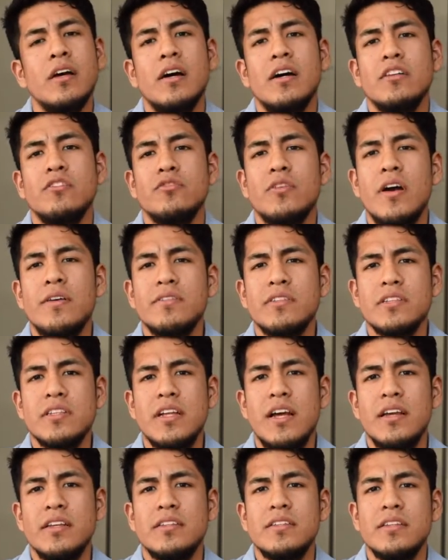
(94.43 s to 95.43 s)
a driver's
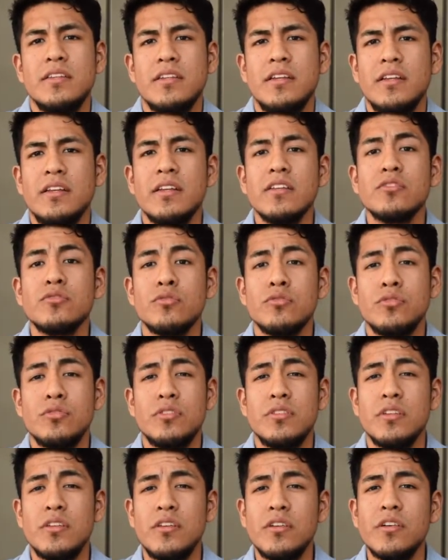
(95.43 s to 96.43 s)
license, and a social
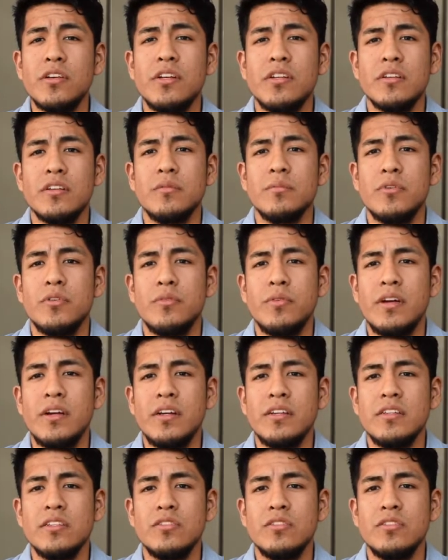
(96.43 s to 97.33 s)
security number, right?